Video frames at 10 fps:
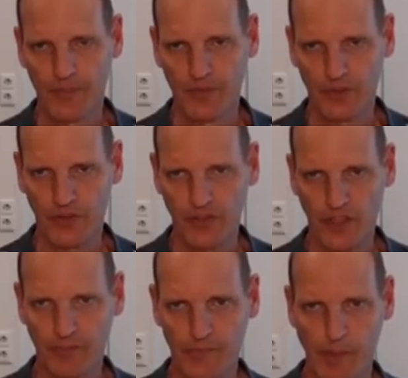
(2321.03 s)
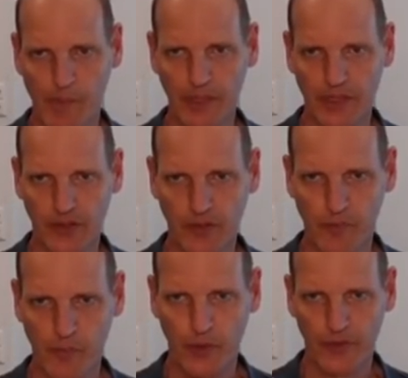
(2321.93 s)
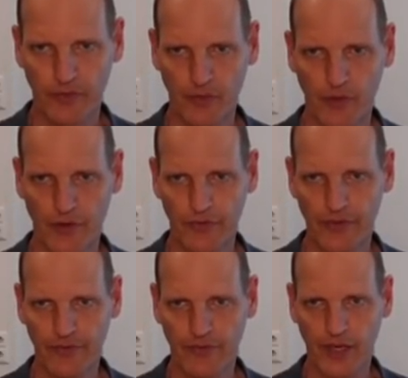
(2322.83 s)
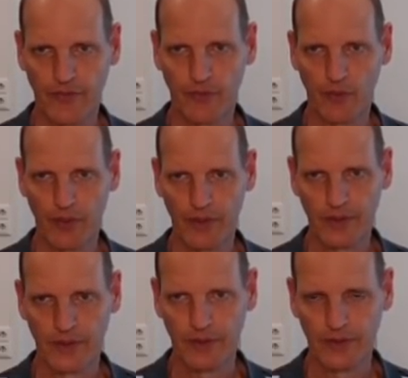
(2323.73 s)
success probability of 0.4354,